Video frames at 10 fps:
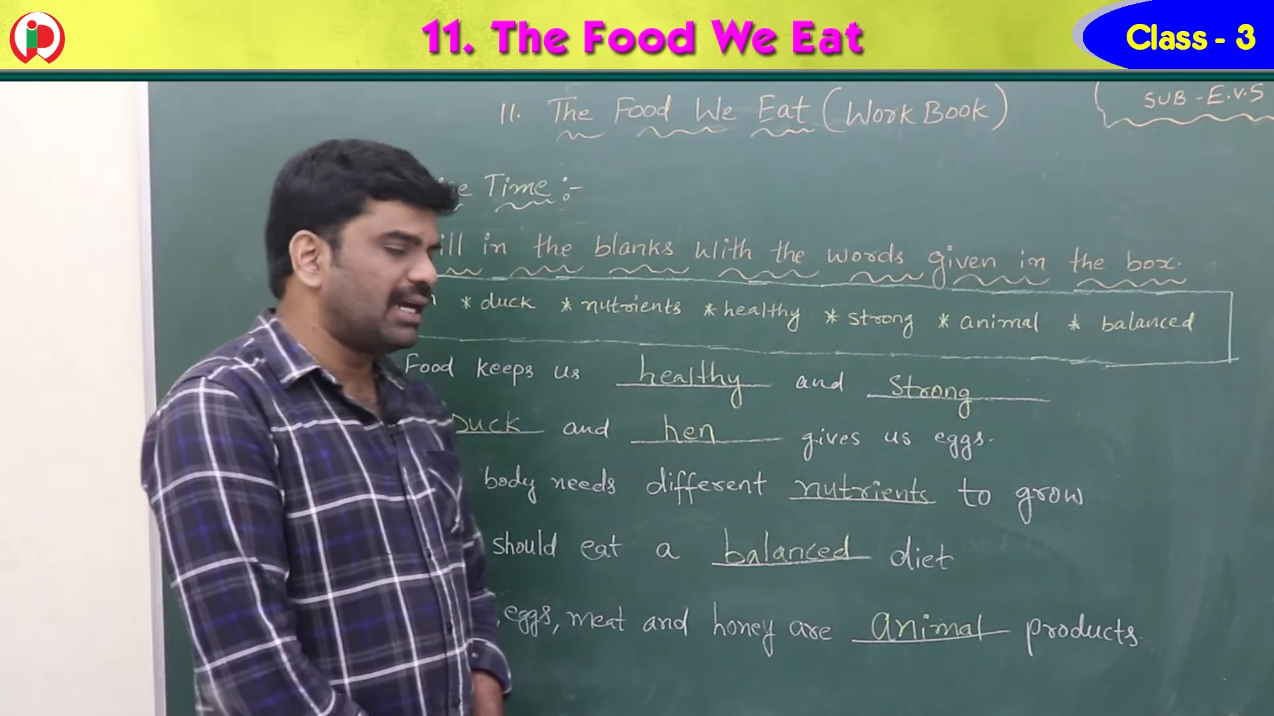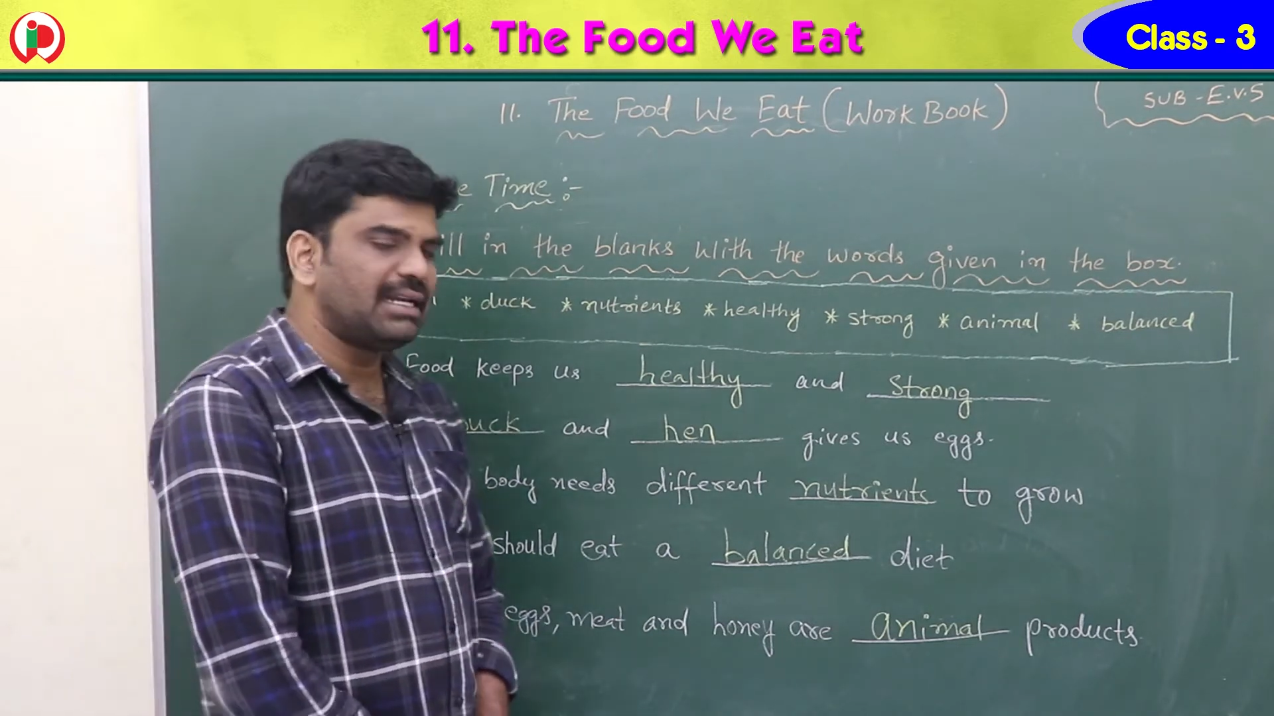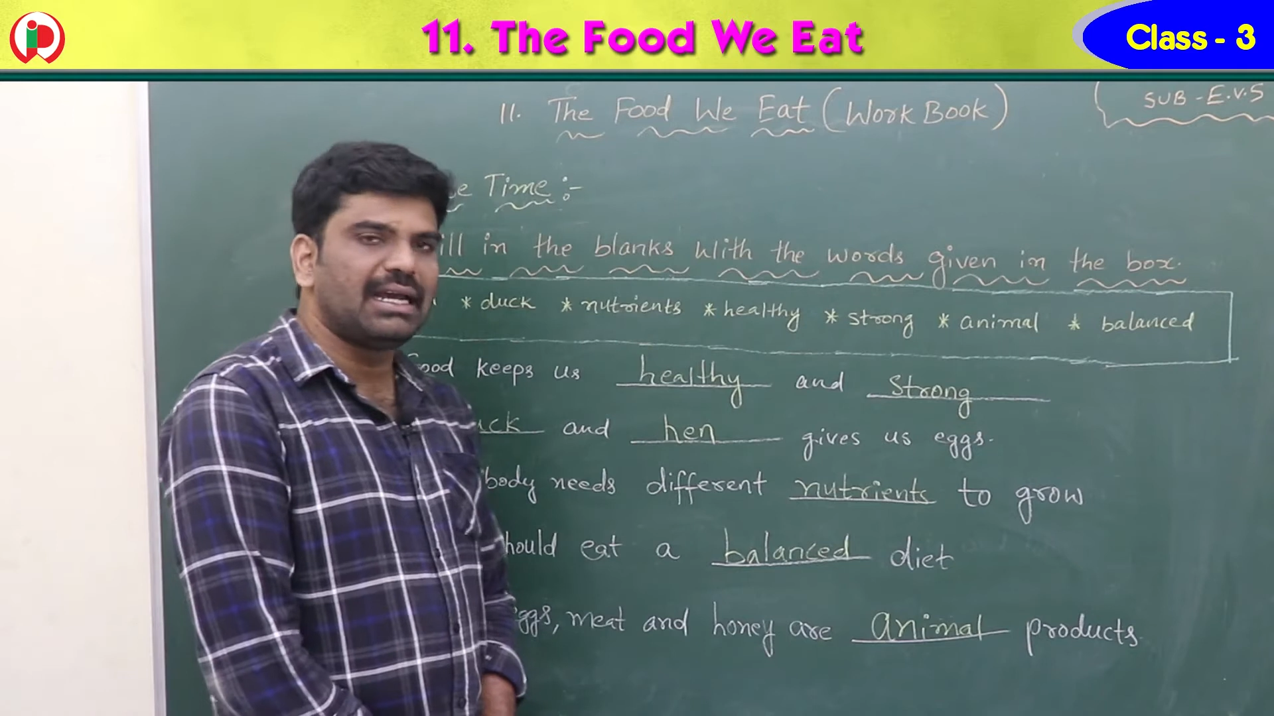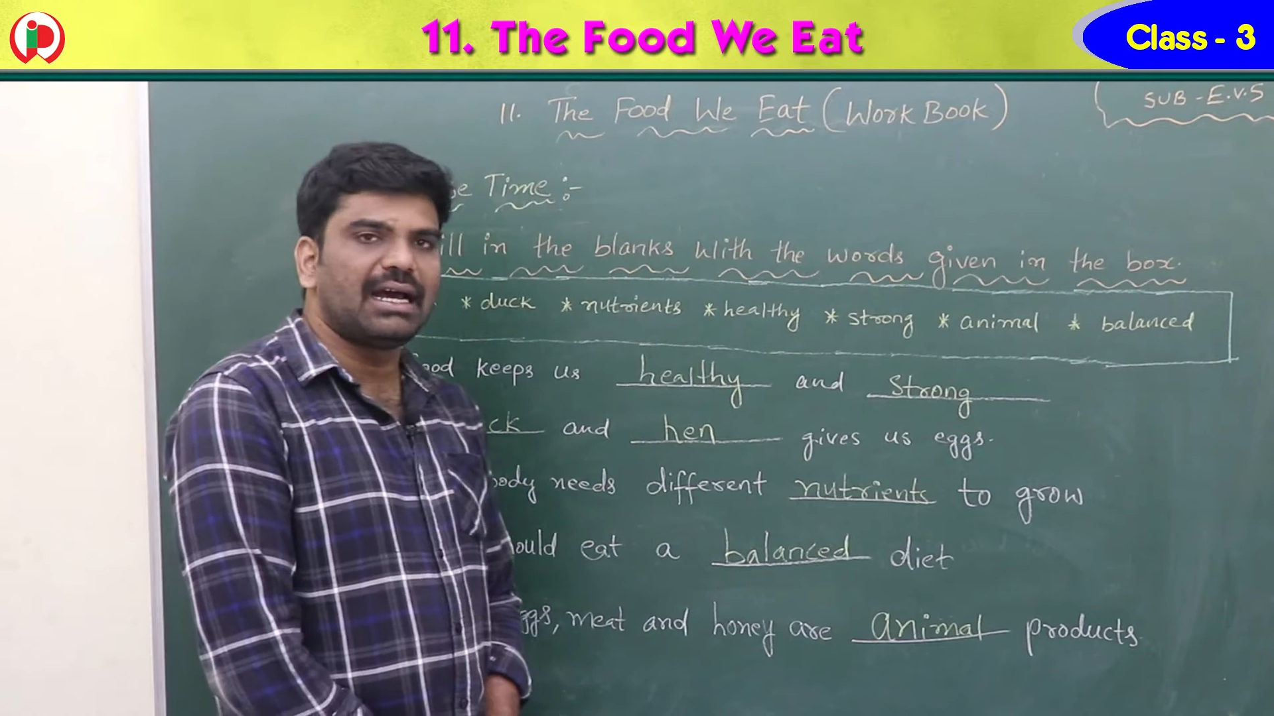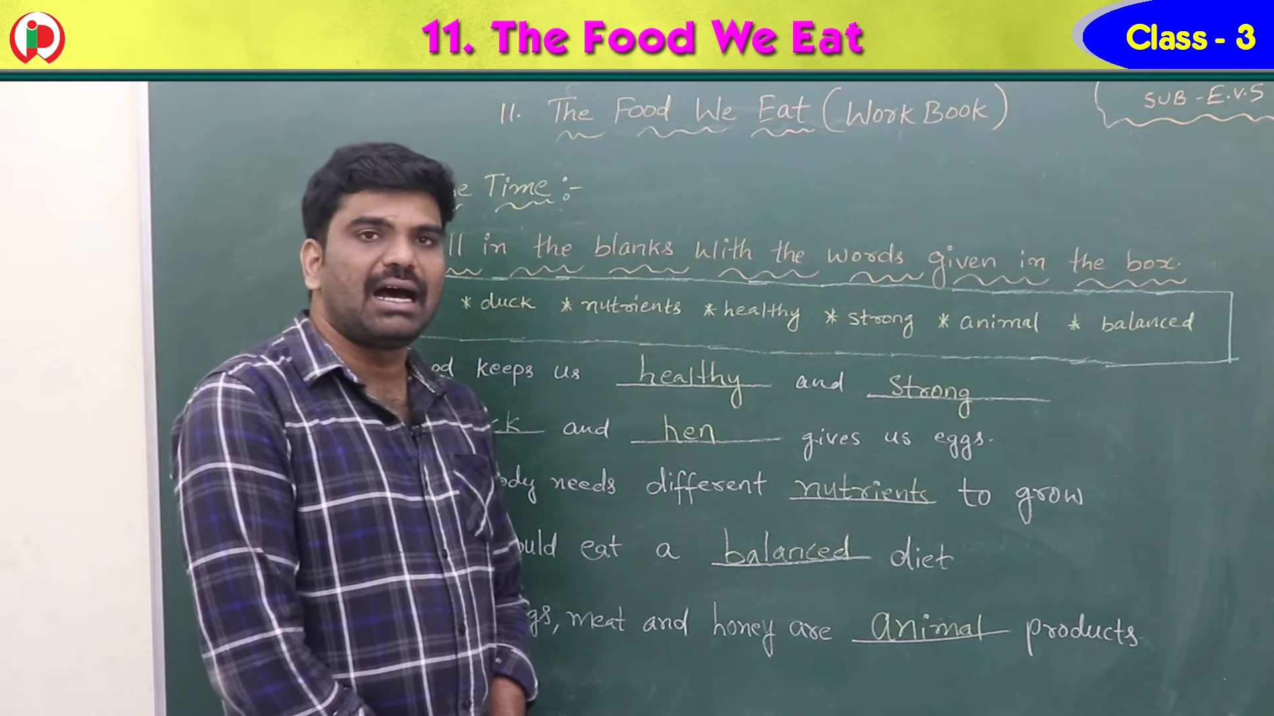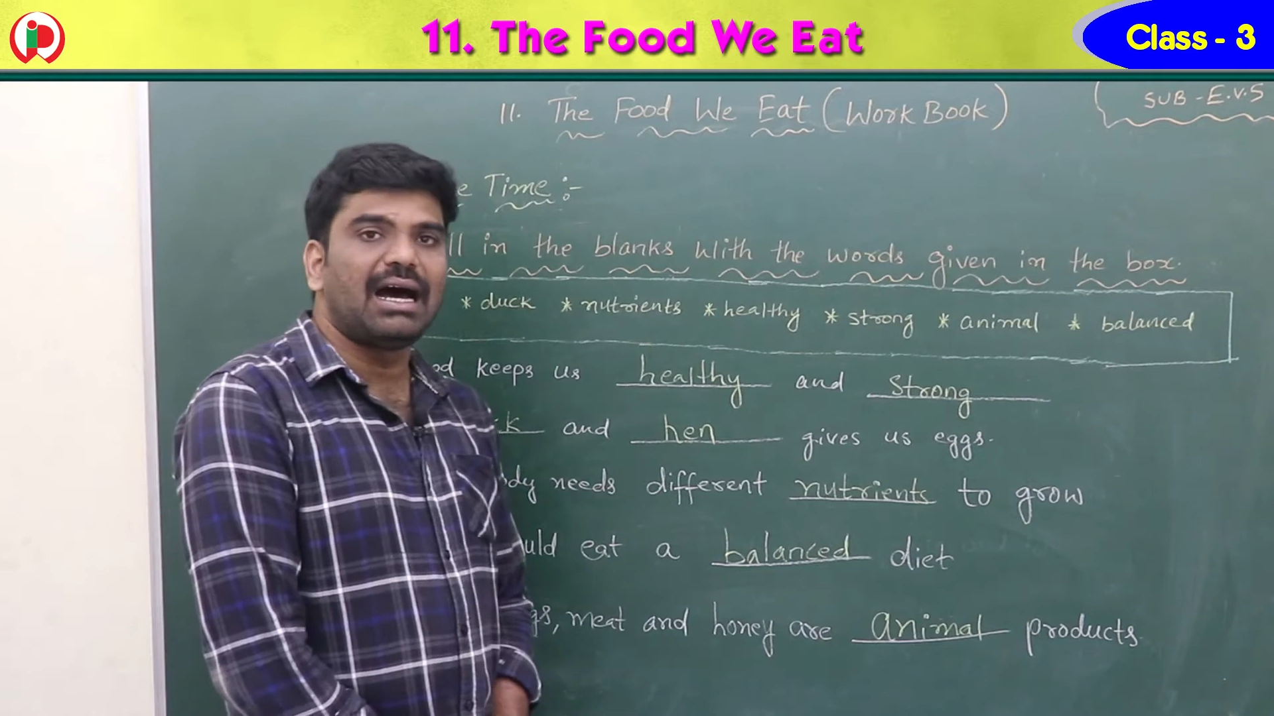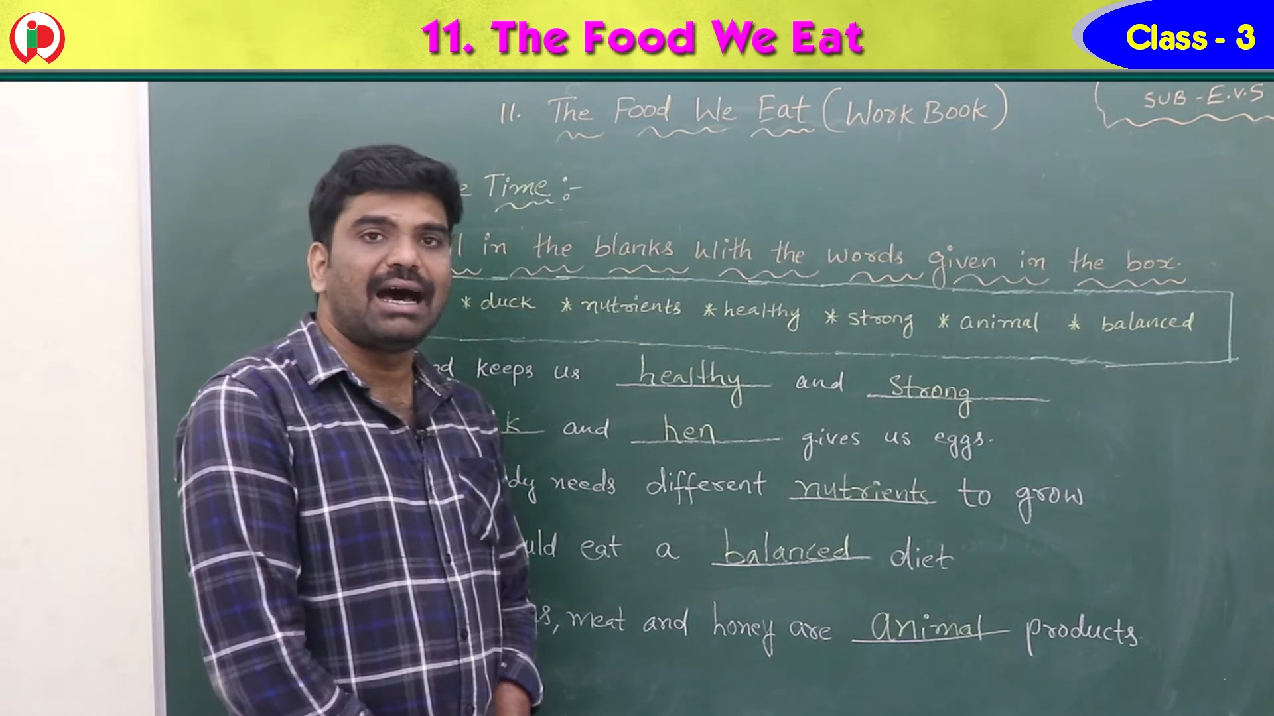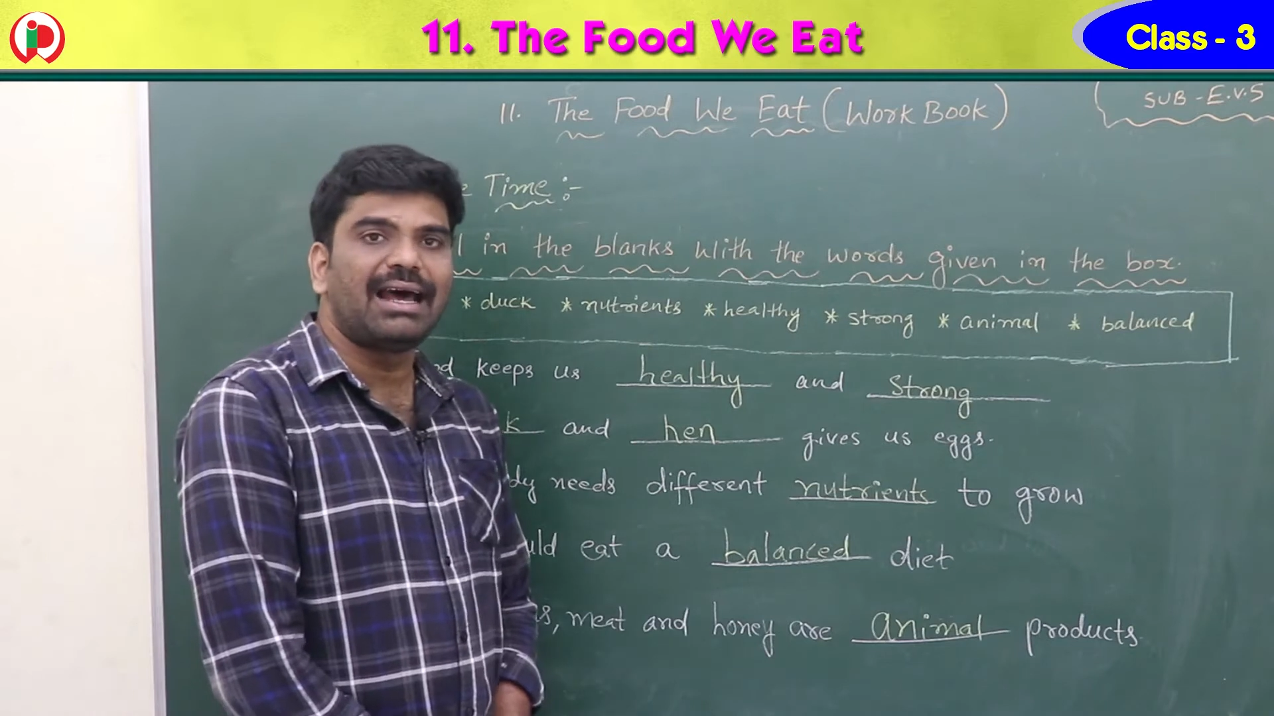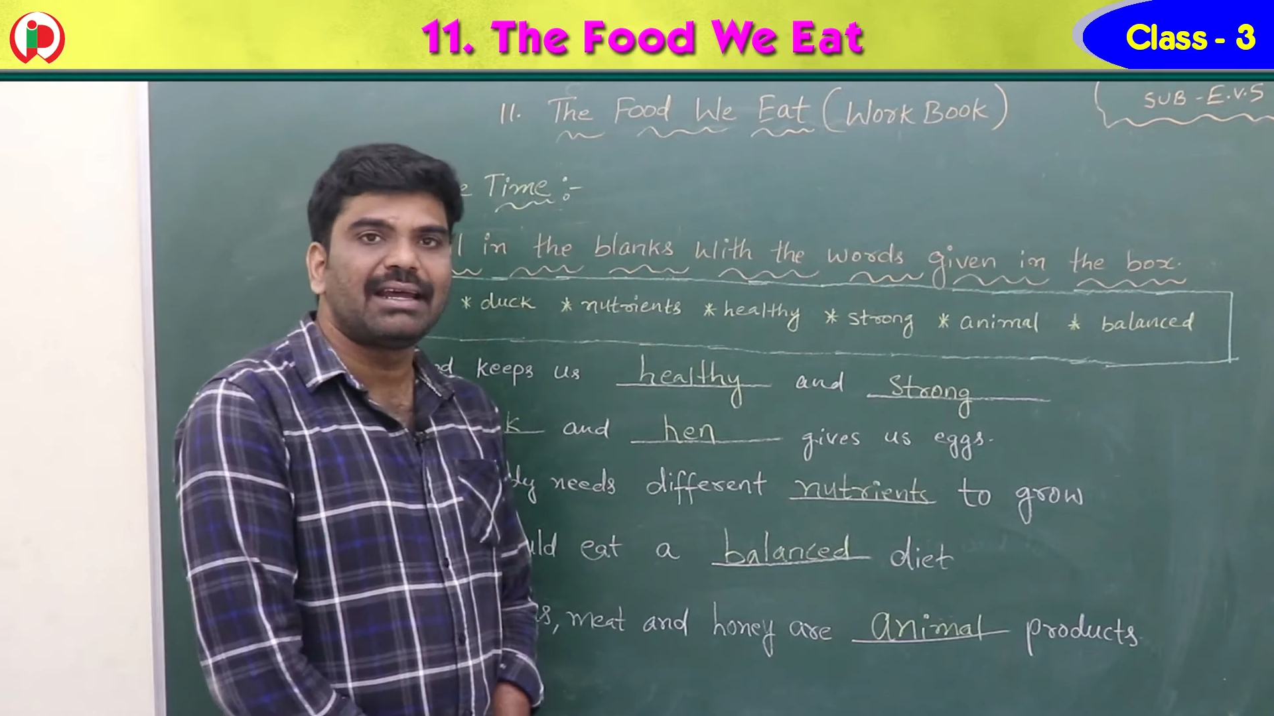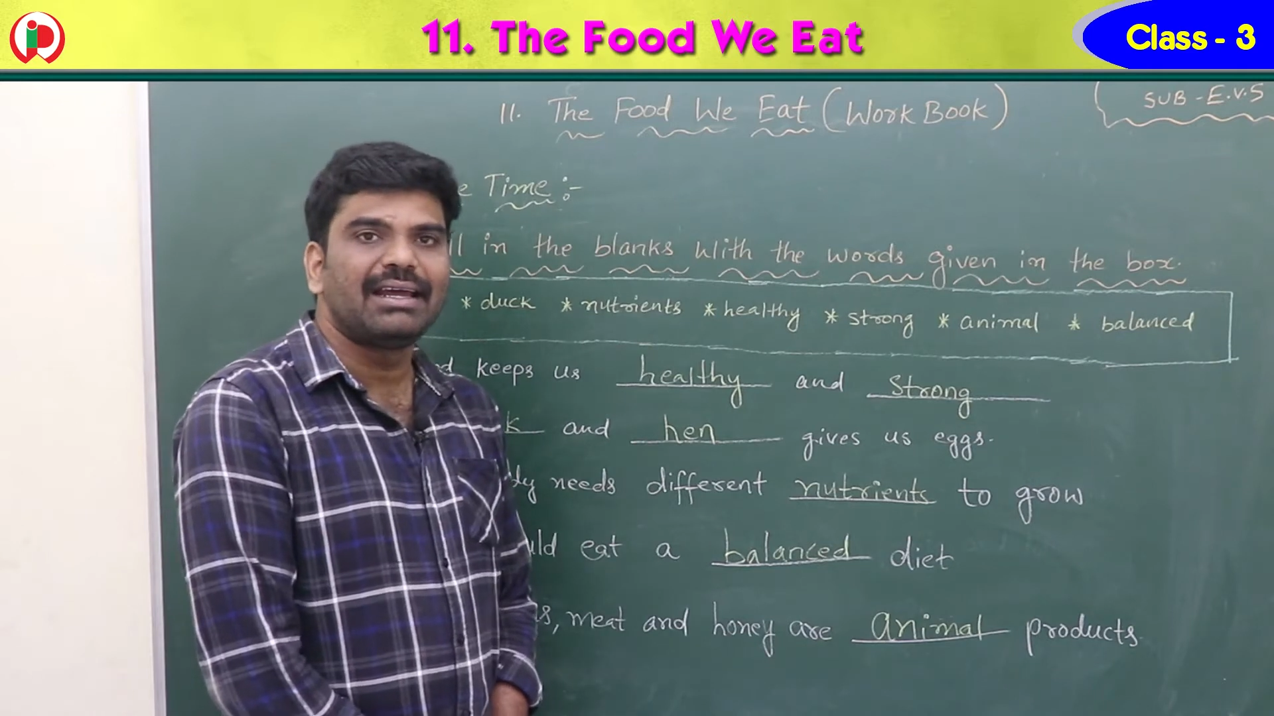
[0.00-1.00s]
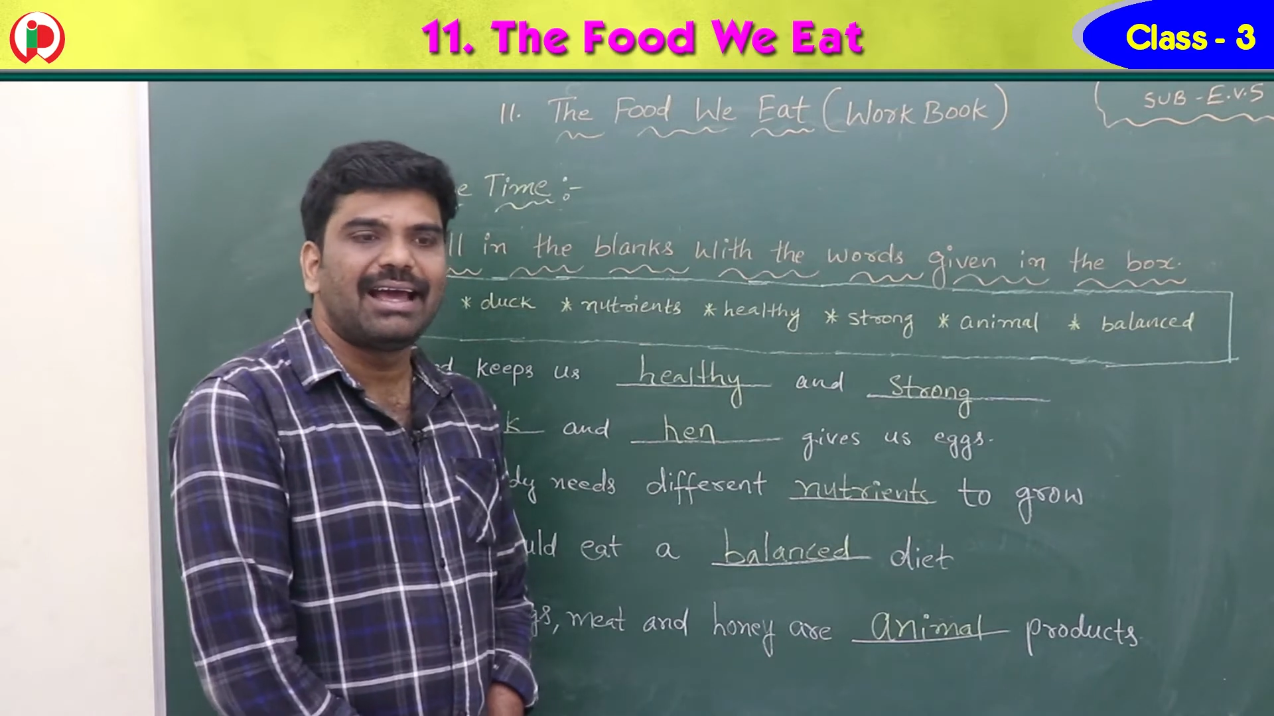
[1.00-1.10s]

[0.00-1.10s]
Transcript: honey are